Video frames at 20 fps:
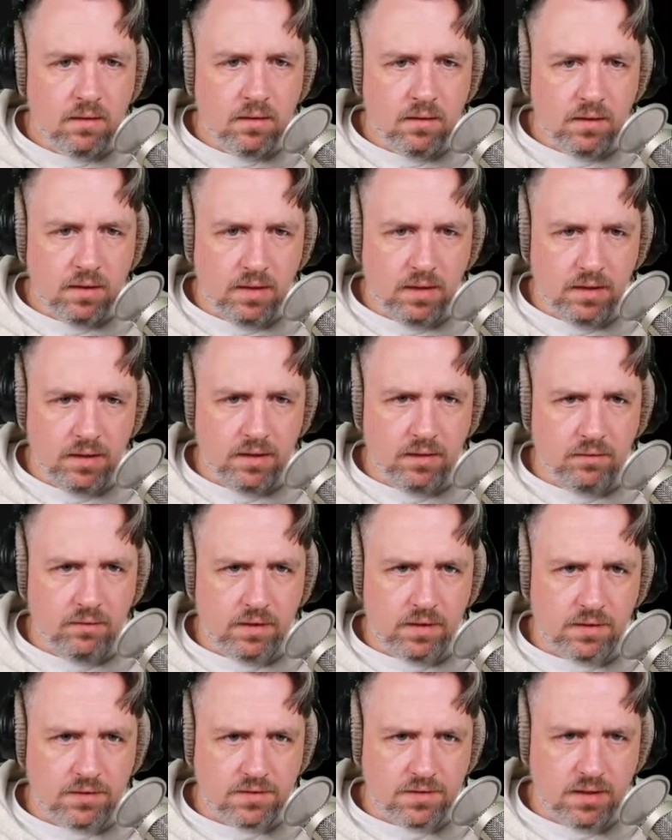And now I
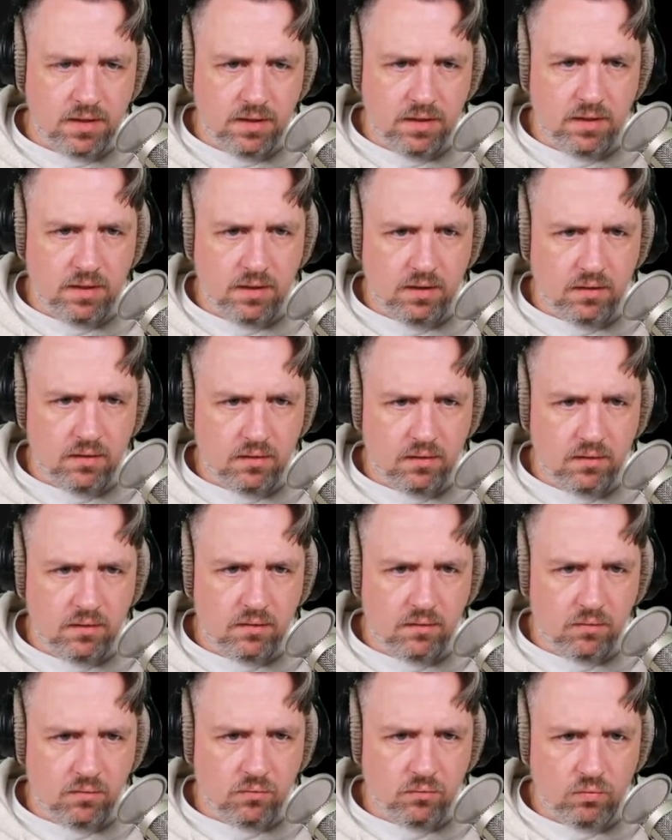can say inc
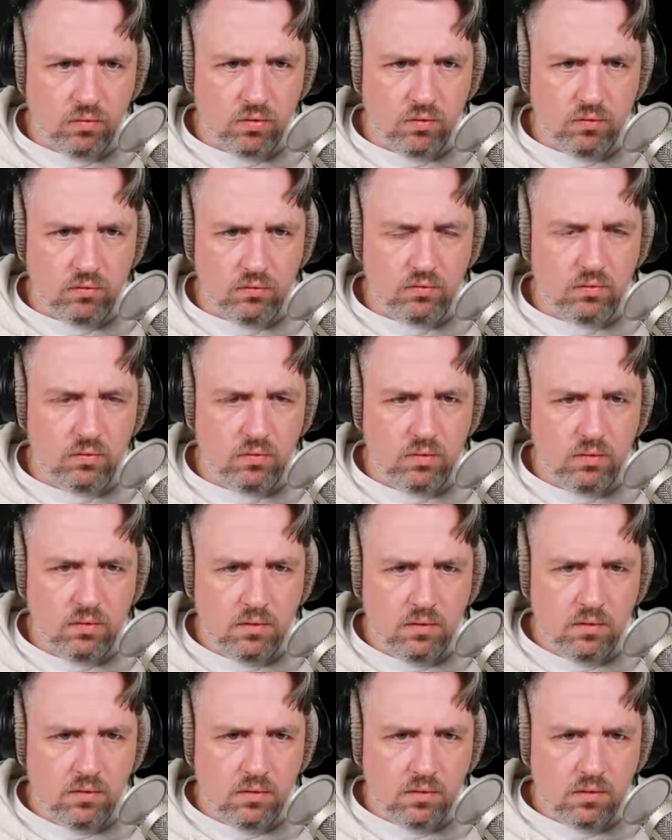row
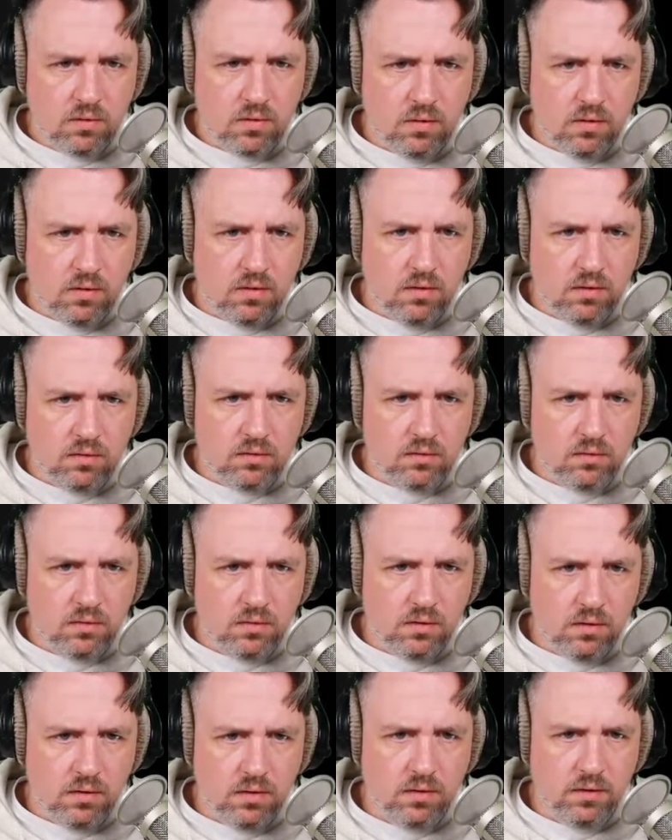call
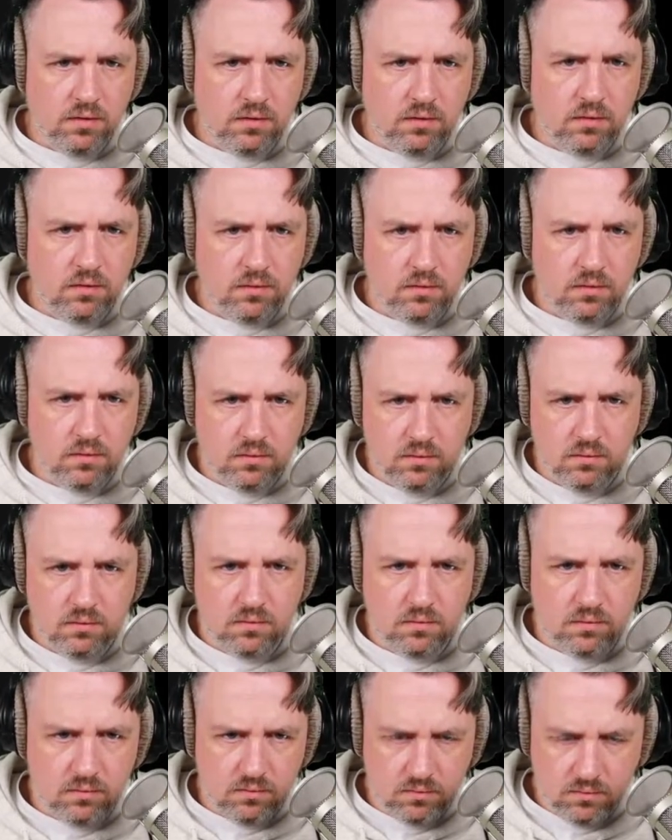in
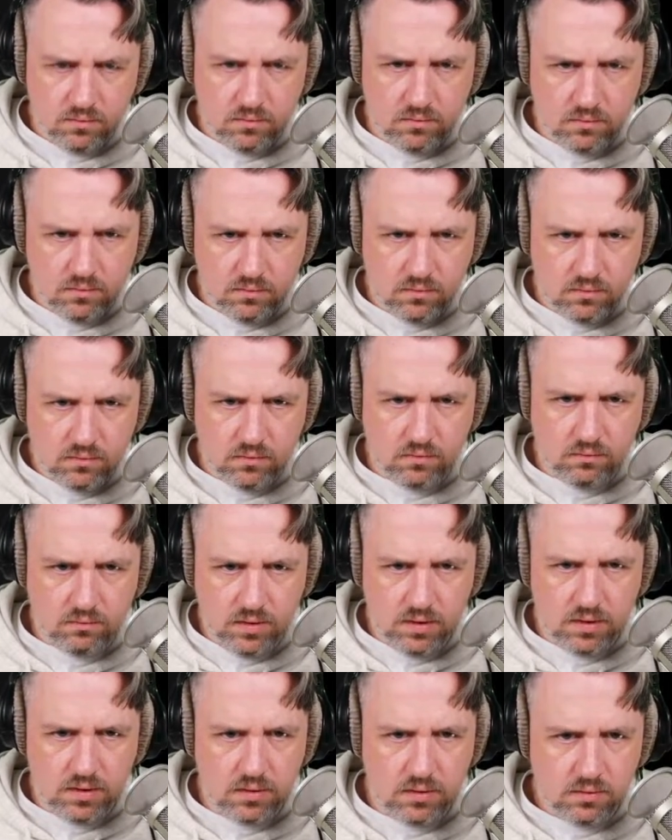
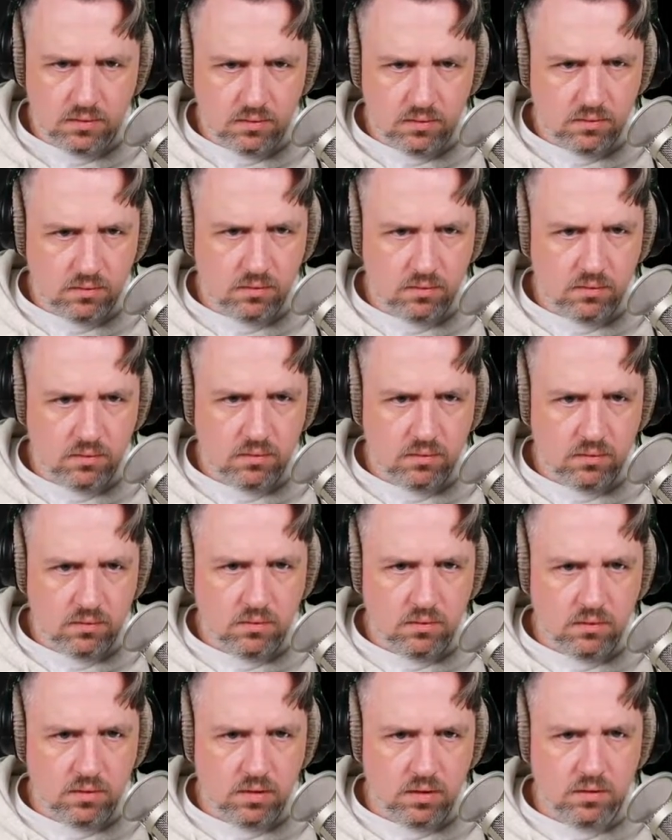grid,
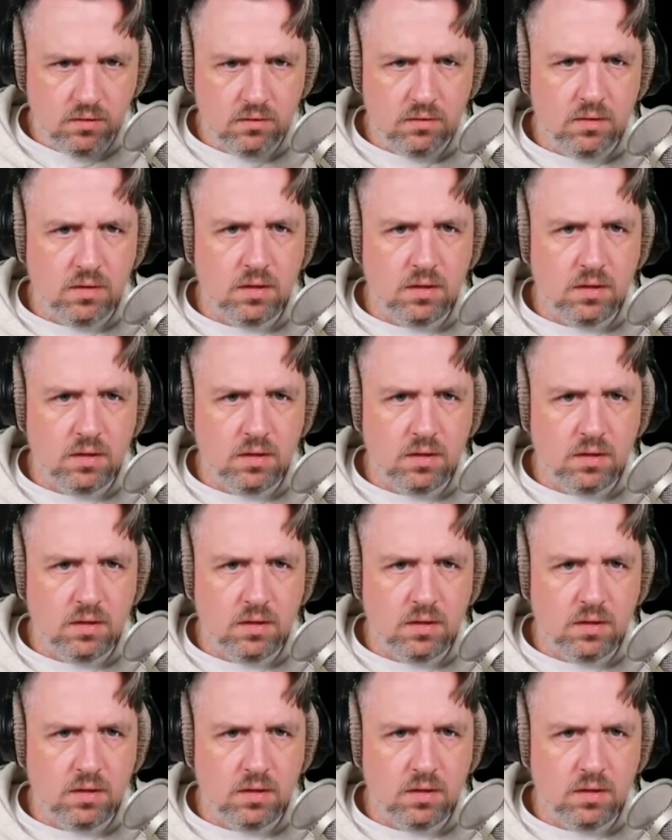in